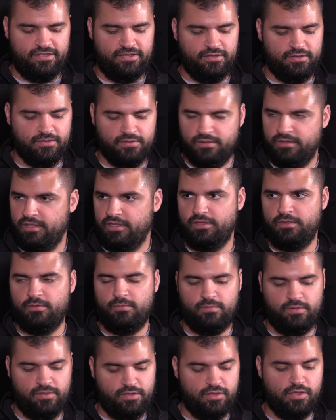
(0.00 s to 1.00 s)
And they
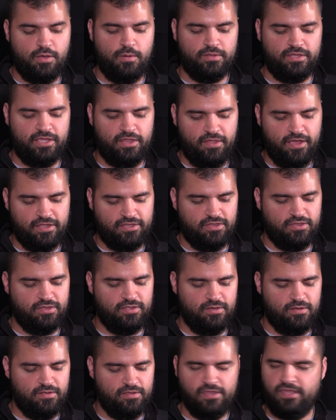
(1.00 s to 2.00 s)
know what they like to
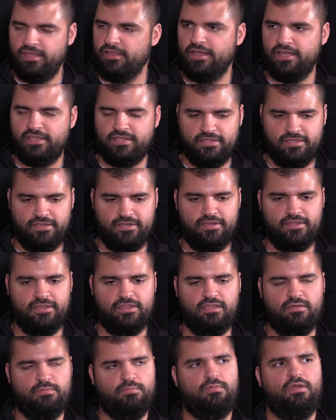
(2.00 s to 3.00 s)
do. They like
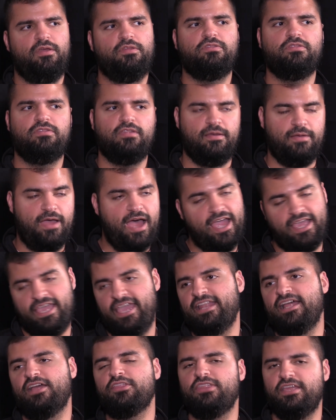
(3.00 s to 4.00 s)

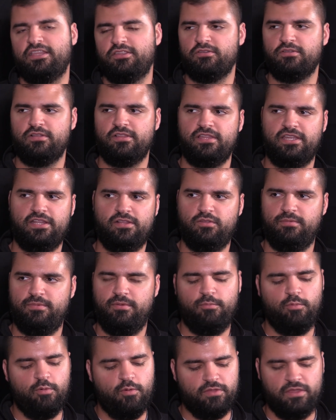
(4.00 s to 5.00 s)
again, I think they're going to lean a
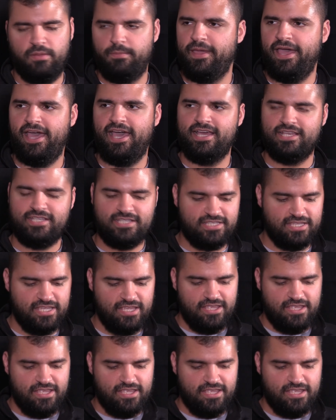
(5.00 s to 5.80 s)
little bit more on the pass,